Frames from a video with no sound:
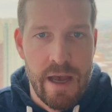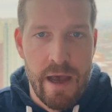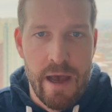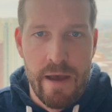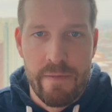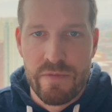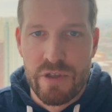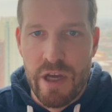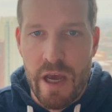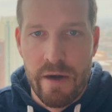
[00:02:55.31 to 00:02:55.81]

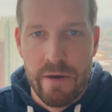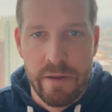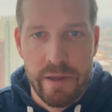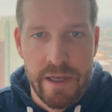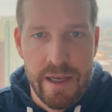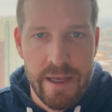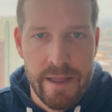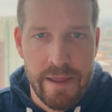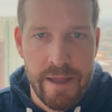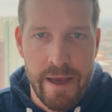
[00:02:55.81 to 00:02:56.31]
I'm
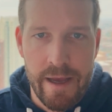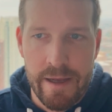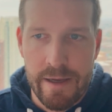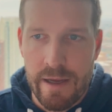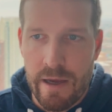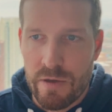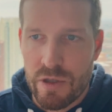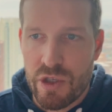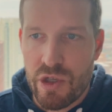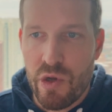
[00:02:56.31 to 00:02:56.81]
generally in
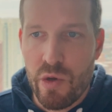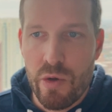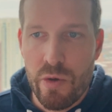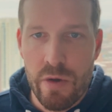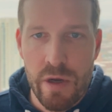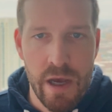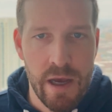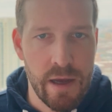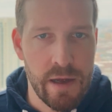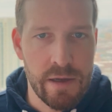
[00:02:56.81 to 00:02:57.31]
the
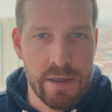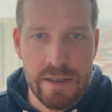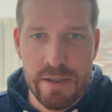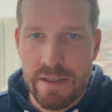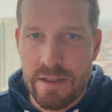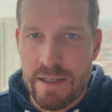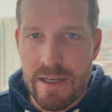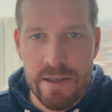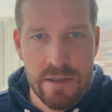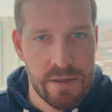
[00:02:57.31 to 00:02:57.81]
2 to
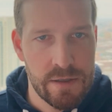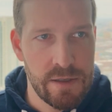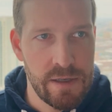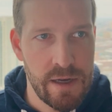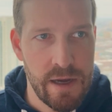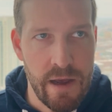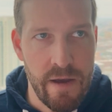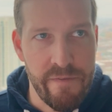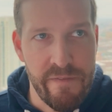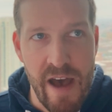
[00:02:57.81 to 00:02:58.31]

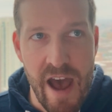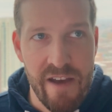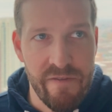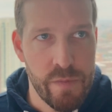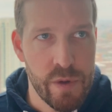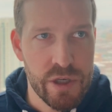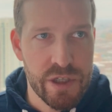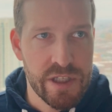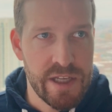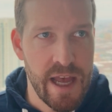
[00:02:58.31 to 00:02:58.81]

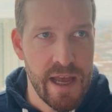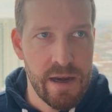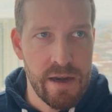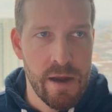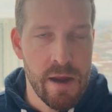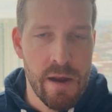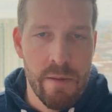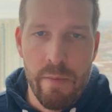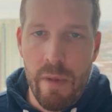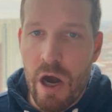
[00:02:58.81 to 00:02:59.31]
5%
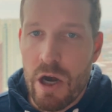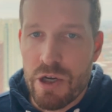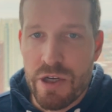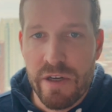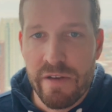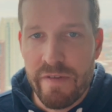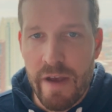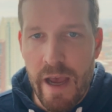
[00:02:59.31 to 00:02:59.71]
margin of